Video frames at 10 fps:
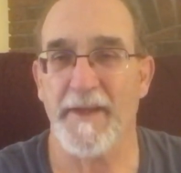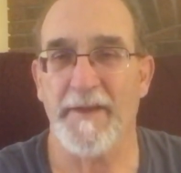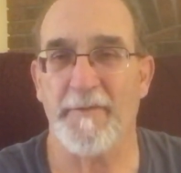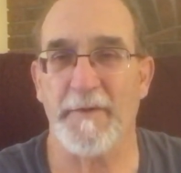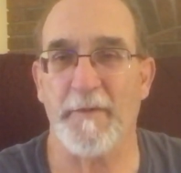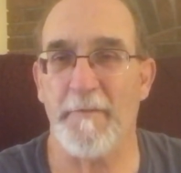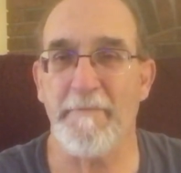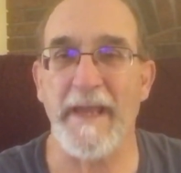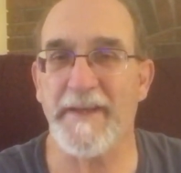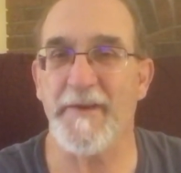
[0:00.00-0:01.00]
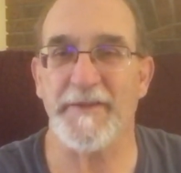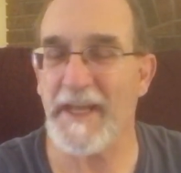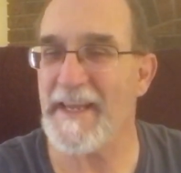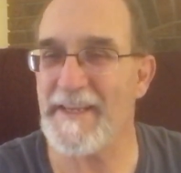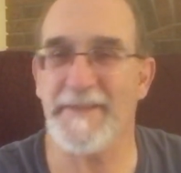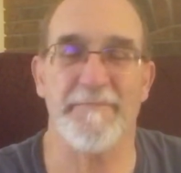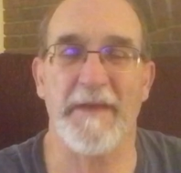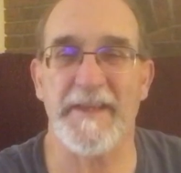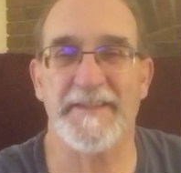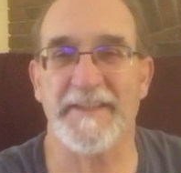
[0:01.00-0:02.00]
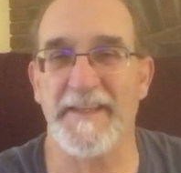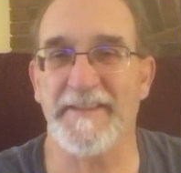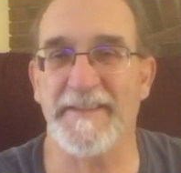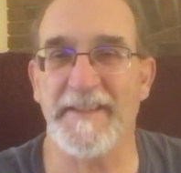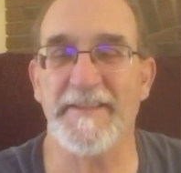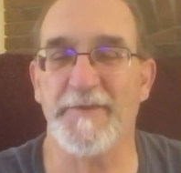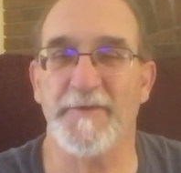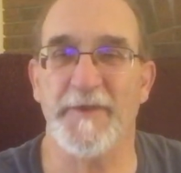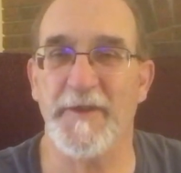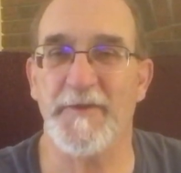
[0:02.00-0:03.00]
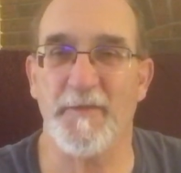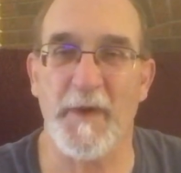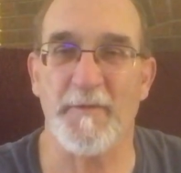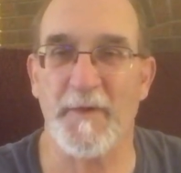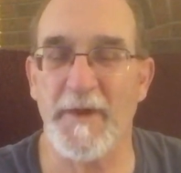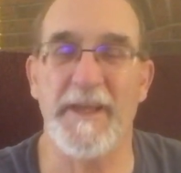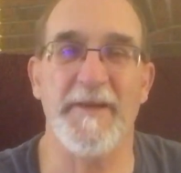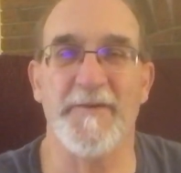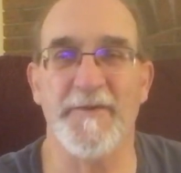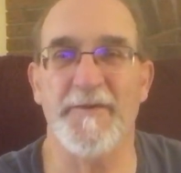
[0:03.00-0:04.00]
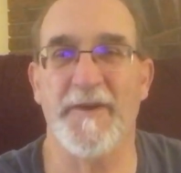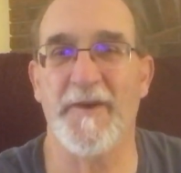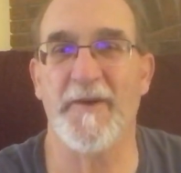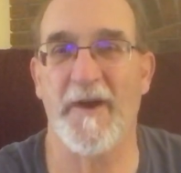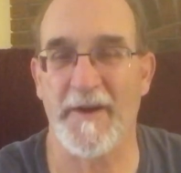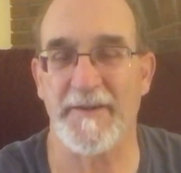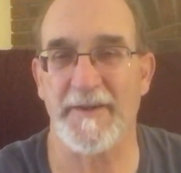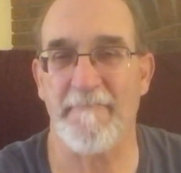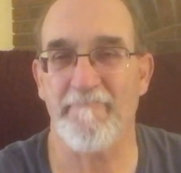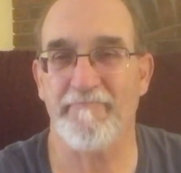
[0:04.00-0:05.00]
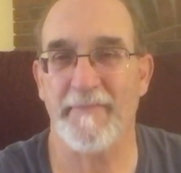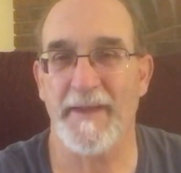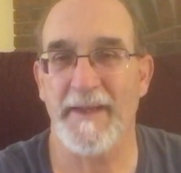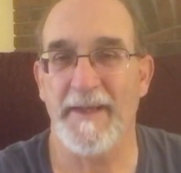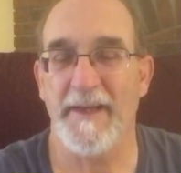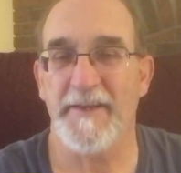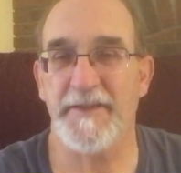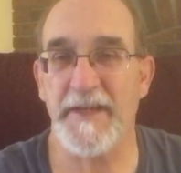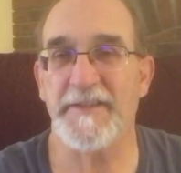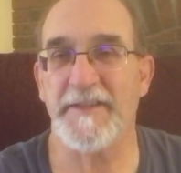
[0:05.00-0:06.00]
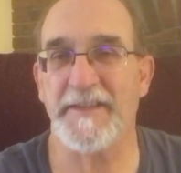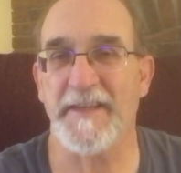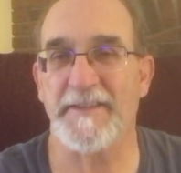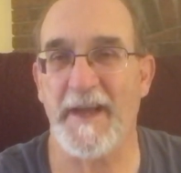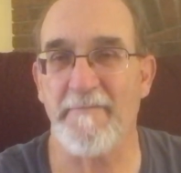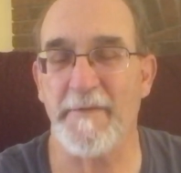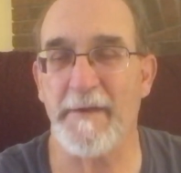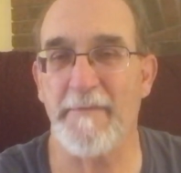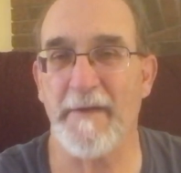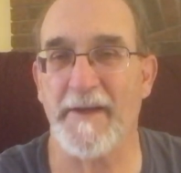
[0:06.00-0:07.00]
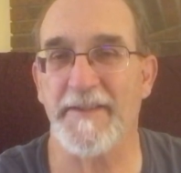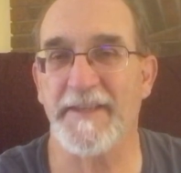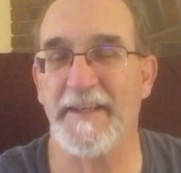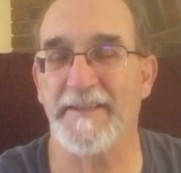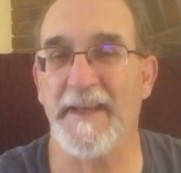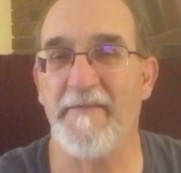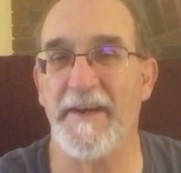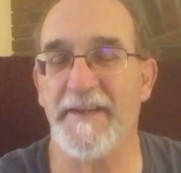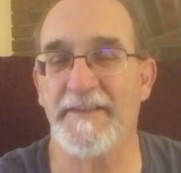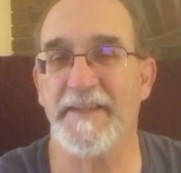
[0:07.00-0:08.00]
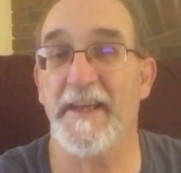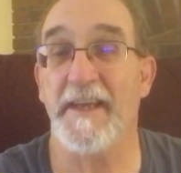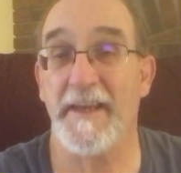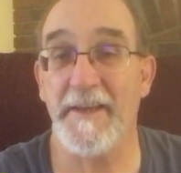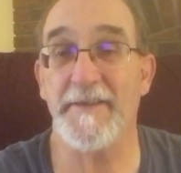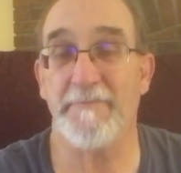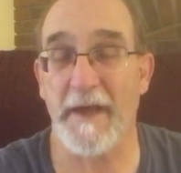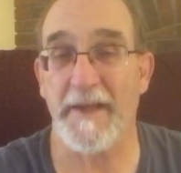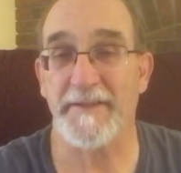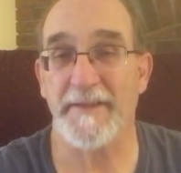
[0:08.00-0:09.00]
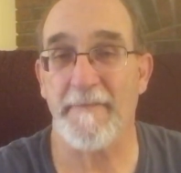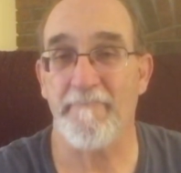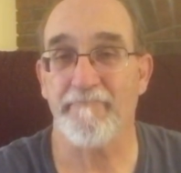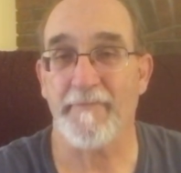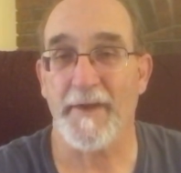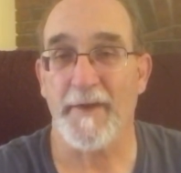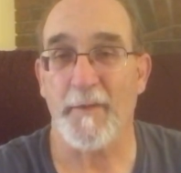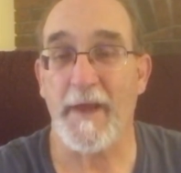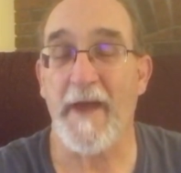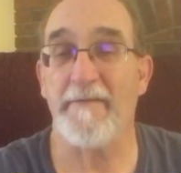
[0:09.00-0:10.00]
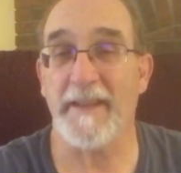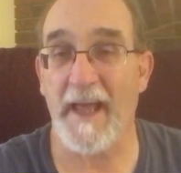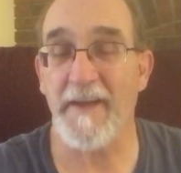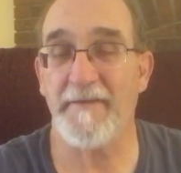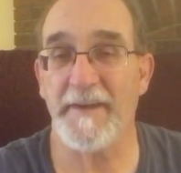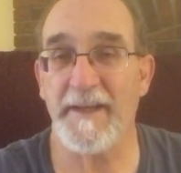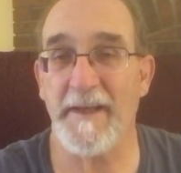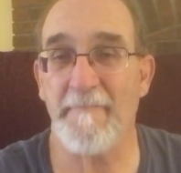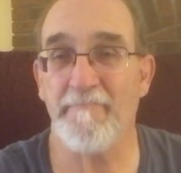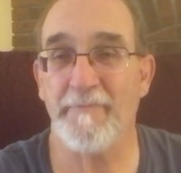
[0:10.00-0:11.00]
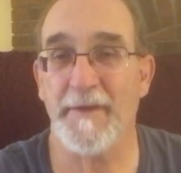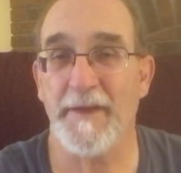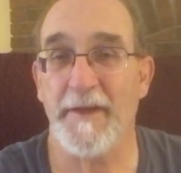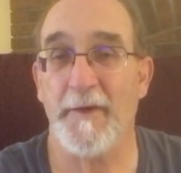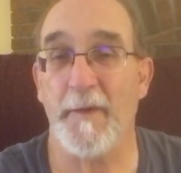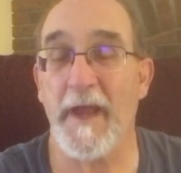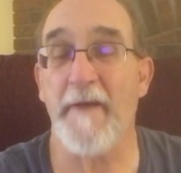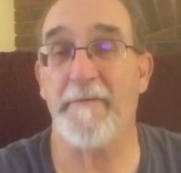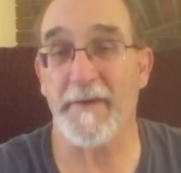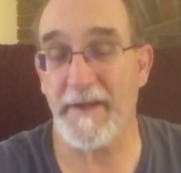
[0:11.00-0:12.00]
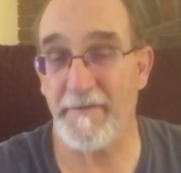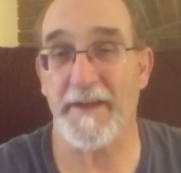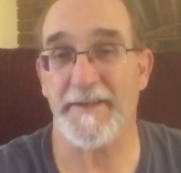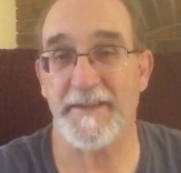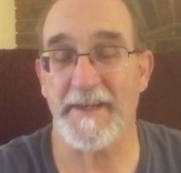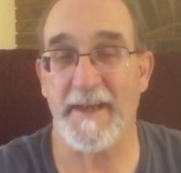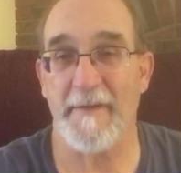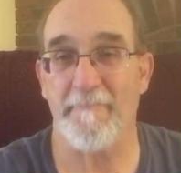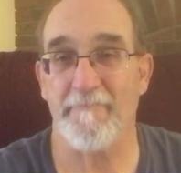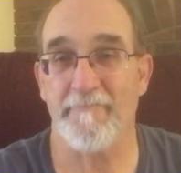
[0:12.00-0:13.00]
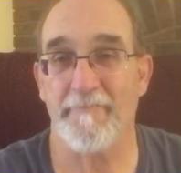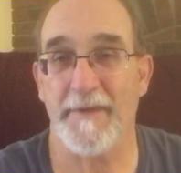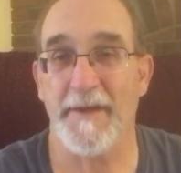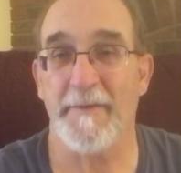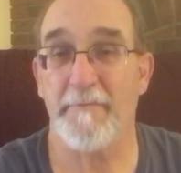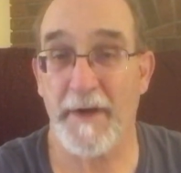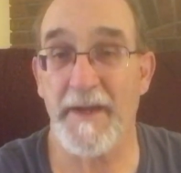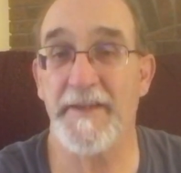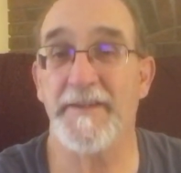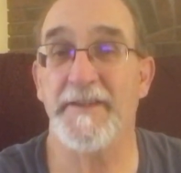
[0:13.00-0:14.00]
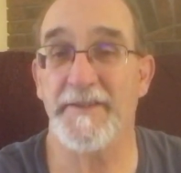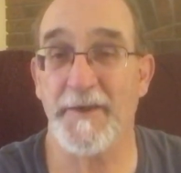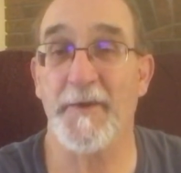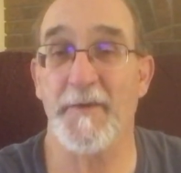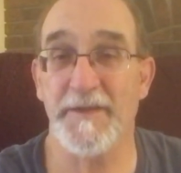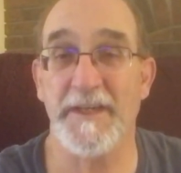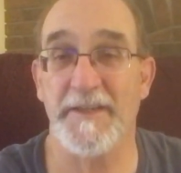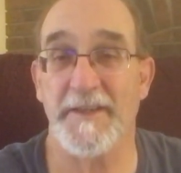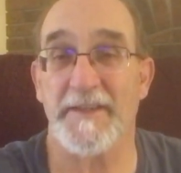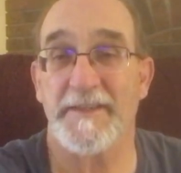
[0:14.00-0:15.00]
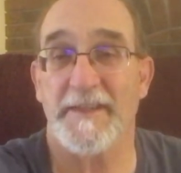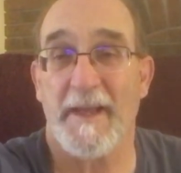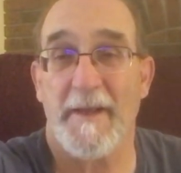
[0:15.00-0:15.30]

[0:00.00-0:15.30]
make your days make sense. This is what will heal your heart. Jesus has come to be among us. He has given us his best. We have life in him. We have forgiveness in him. Praise to Jesus.